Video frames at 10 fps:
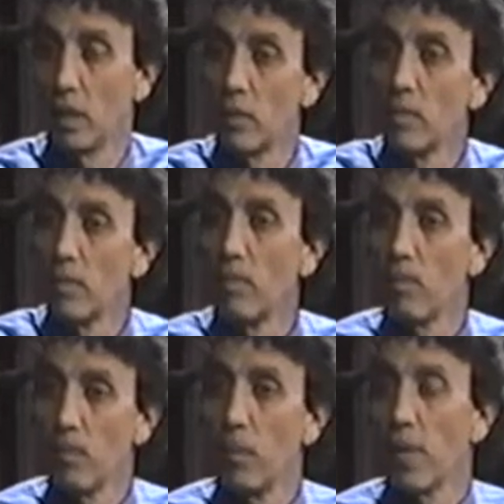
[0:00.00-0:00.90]
Well, let's
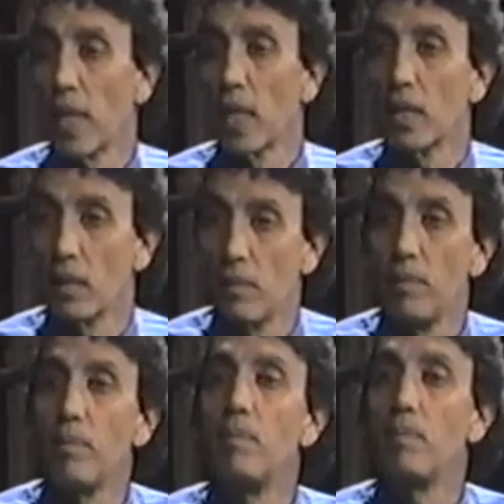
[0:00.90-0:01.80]
use skin as an
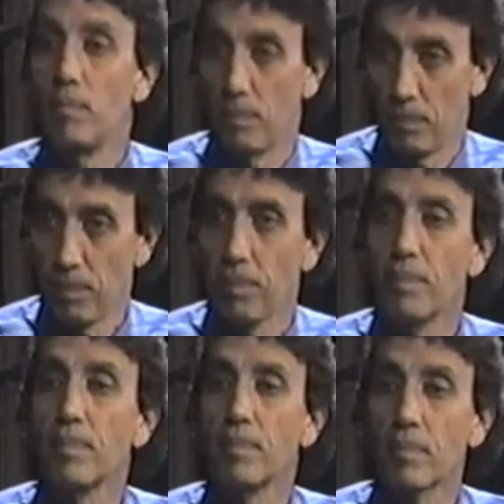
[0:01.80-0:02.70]
example. A lot of pets have
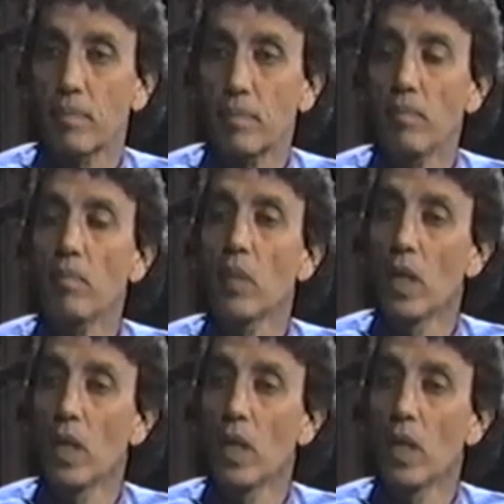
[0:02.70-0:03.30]
skin problems.